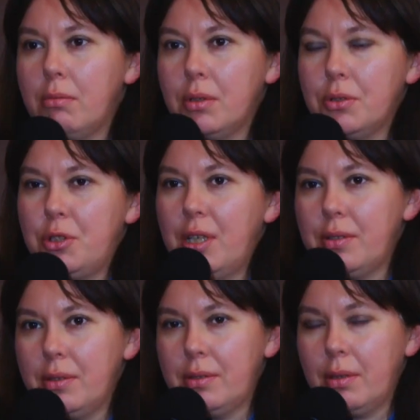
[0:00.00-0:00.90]
I was
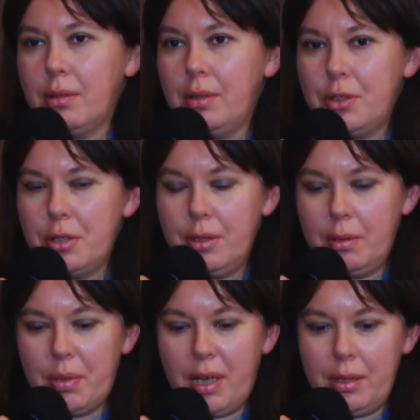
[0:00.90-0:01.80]
just astonished
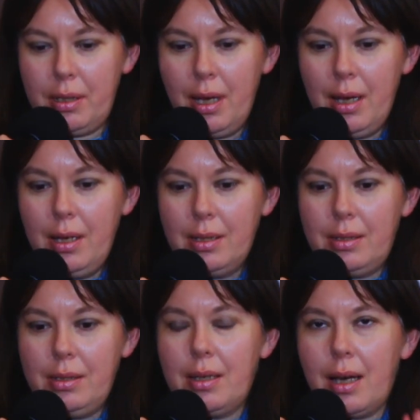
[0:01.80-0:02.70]
by
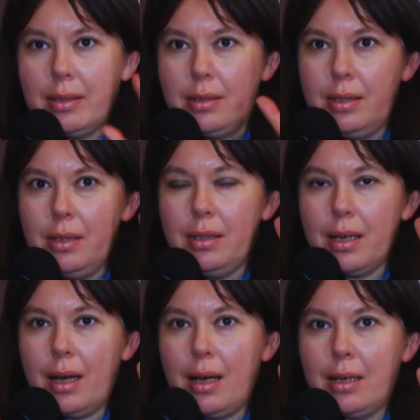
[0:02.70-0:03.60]
the
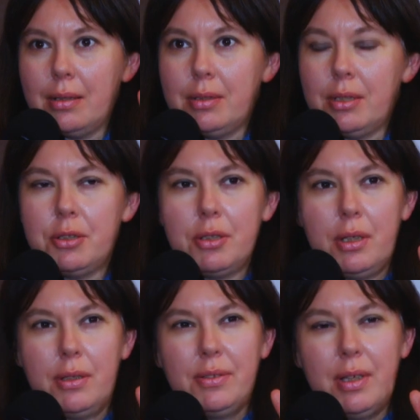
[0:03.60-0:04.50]
idea that
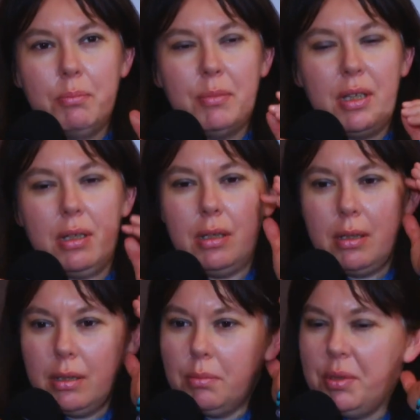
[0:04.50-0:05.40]
some
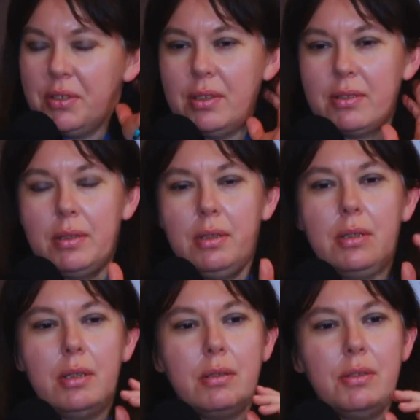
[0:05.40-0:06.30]
business
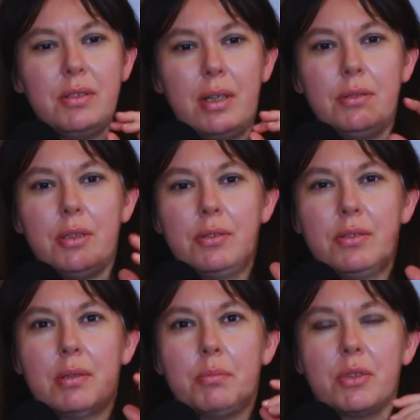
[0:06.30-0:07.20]
leaders and
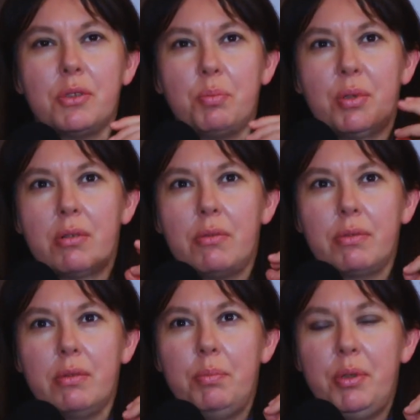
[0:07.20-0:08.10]
some most
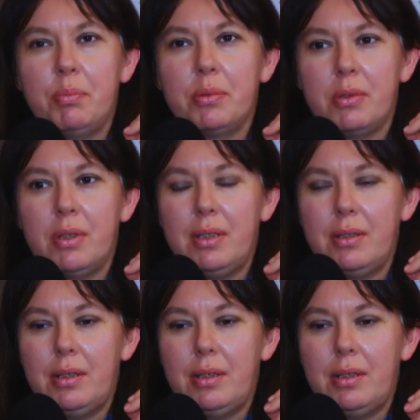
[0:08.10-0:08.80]
powerful people